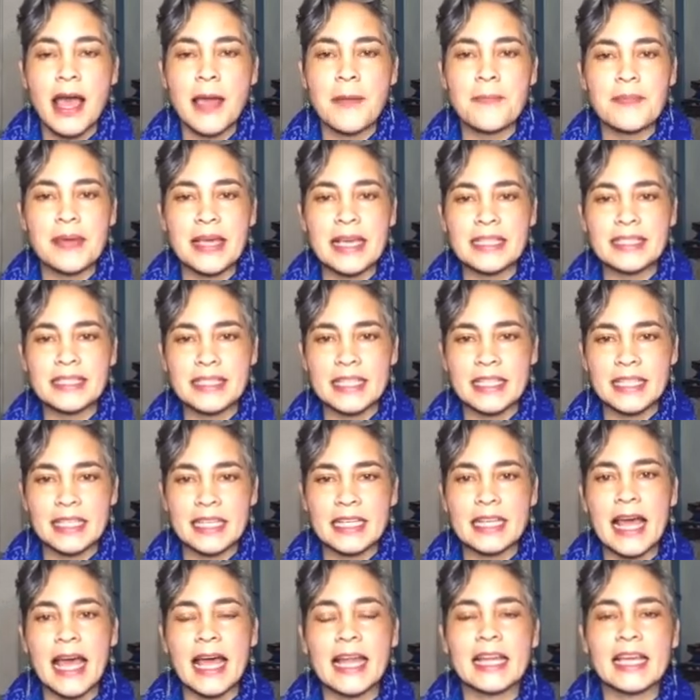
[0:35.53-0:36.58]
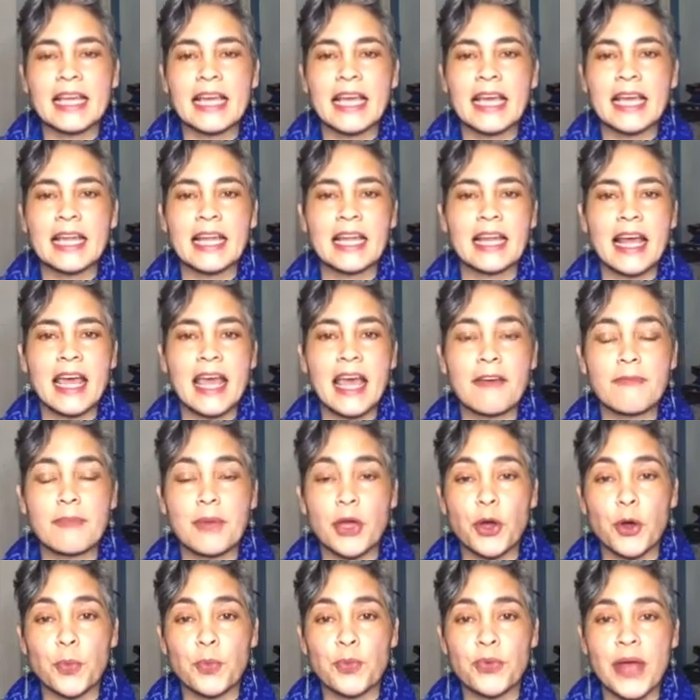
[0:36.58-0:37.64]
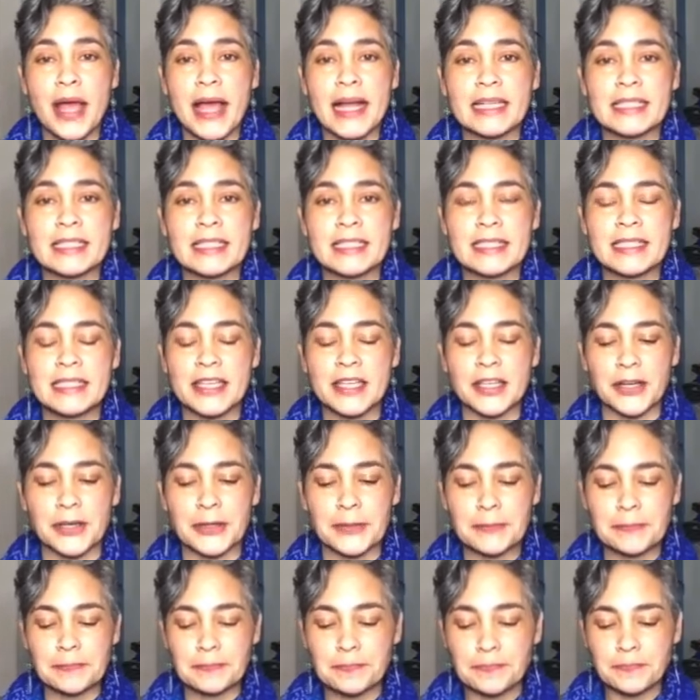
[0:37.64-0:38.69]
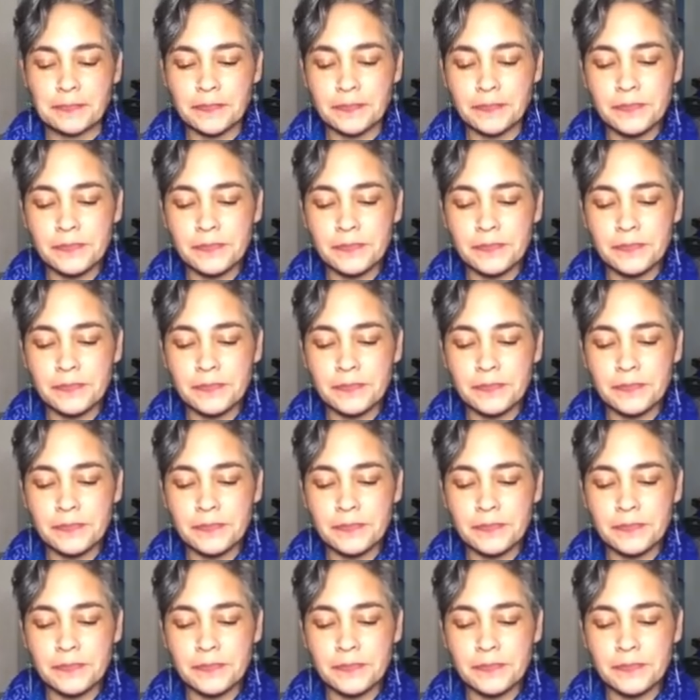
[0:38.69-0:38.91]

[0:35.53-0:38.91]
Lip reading: I'm based in Connecticut, and I have my own practice here.